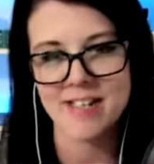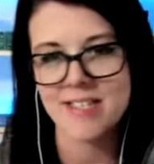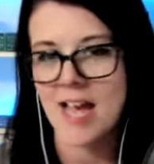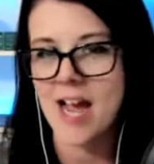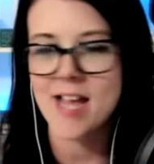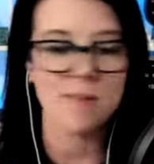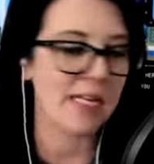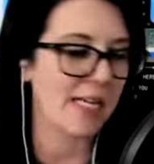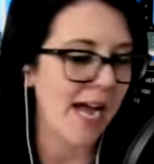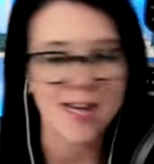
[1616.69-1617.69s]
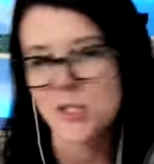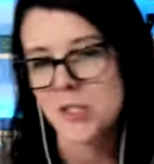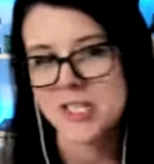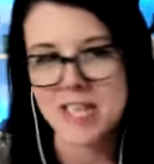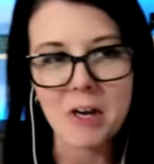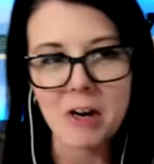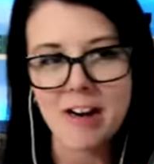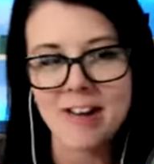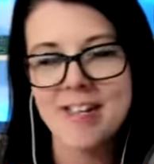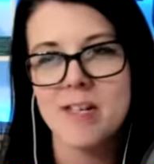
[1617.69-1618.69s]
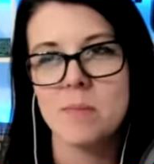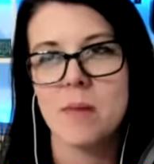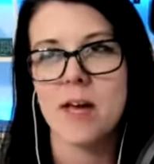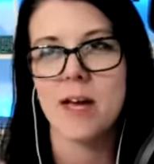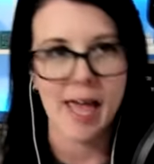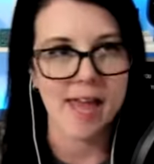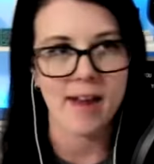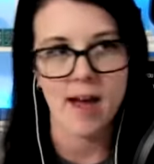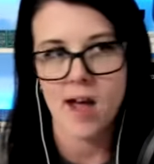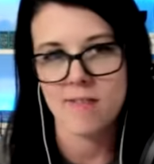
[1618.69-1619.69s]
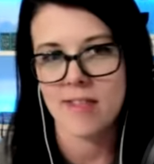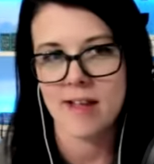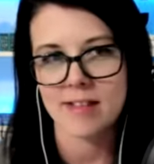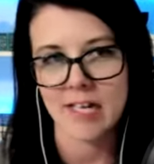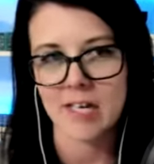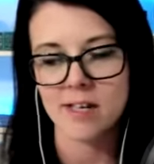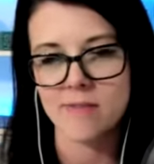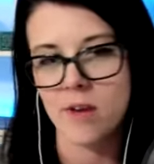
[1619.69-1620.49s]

Cuz I am an action taker, but again, not having that clarity of